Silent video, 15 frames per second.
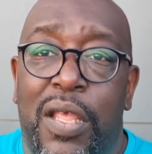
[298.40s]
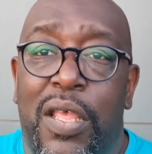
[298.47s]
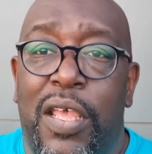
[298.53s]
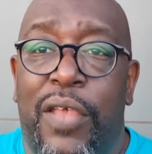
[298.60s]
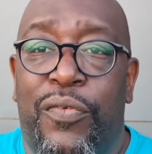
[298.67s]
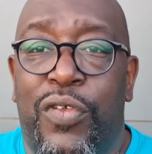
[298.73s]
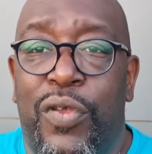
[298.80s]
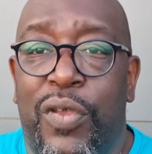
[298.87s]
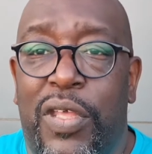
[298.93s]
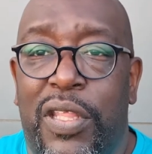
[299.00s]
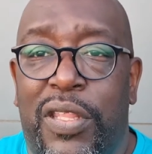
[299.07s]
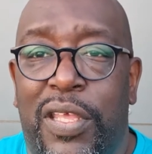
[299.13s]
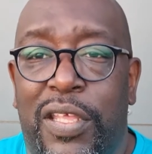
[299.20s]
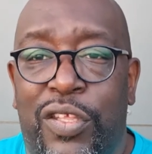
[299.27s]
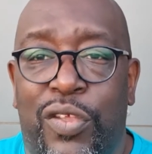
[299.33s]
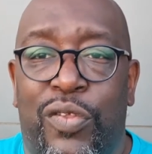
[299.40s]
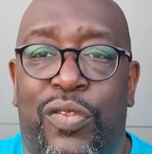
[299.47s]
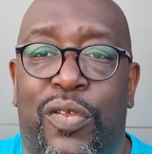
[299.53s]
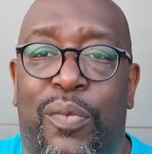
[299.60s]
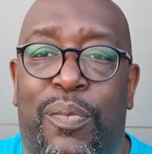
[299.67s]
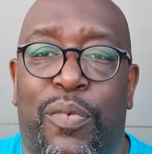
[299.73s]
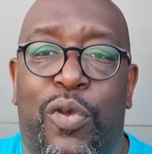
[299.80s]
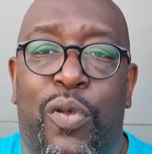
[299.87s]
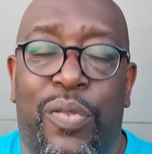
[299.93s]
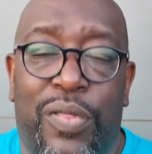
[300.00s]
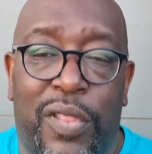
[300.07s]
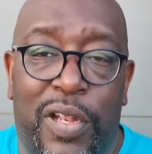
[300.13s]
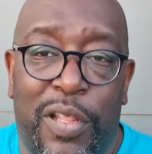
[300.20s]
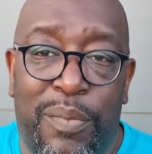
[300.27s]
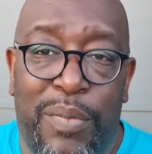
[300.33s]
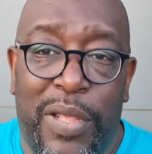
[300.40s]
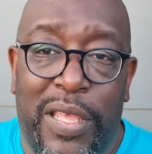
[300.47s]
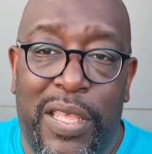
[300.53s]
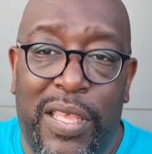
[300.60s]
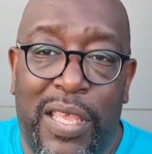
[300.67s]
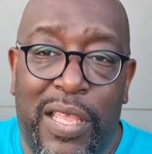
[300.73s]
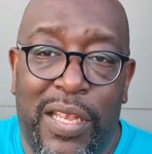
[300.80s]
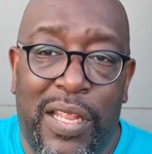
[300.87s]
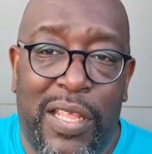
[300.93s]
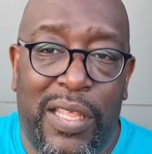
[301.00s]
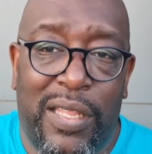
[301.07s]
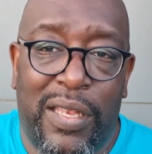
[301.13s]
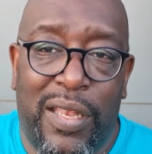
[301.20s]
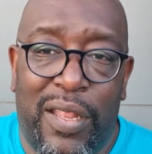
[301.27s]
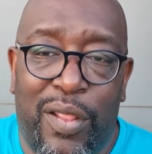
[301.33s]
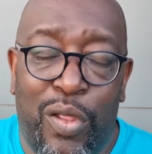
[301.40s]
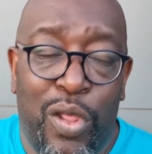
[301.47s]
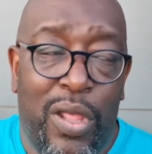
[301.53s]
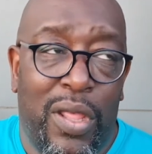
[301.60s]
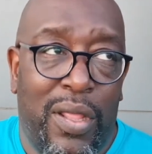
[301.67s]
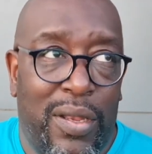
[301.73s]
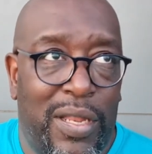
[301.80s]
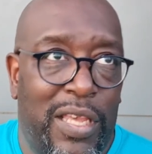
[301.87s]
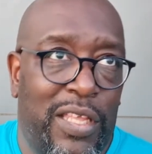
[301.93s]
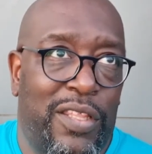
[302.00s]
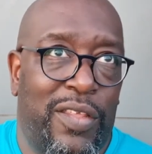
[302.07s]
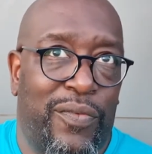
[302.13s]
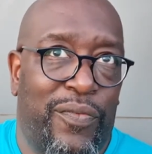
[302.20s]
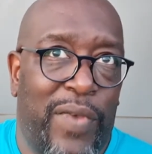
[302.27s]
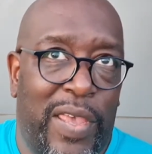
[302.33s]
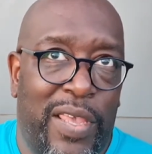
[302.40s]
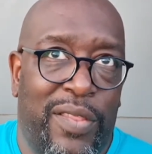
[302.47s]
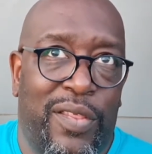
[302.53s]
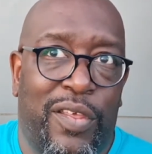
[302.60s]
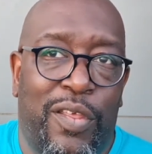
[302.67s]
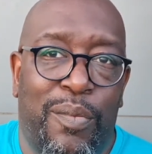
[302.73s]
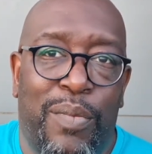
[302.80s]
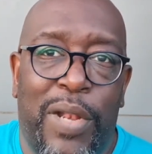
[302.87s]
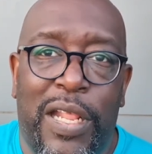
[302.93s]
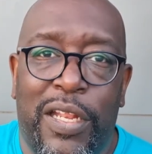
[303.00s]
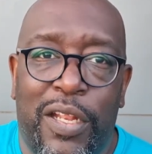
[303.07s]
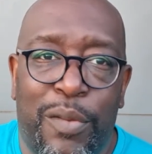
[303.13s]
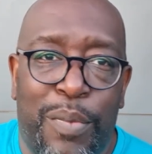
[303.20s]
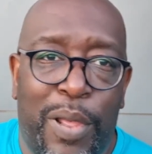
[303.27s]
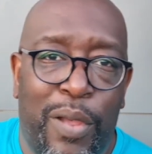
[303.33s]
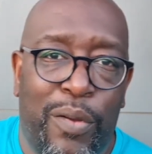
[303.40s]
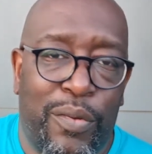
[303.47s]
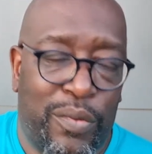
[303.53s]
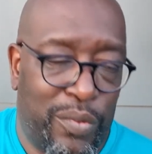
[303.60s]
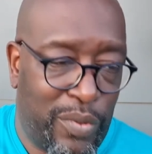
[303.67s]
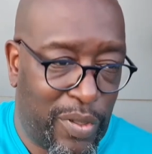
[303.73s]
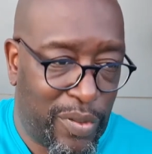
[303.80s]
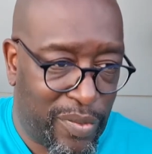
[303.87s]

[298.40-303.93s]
if you continue to constantly be in a negative phase and complaining about the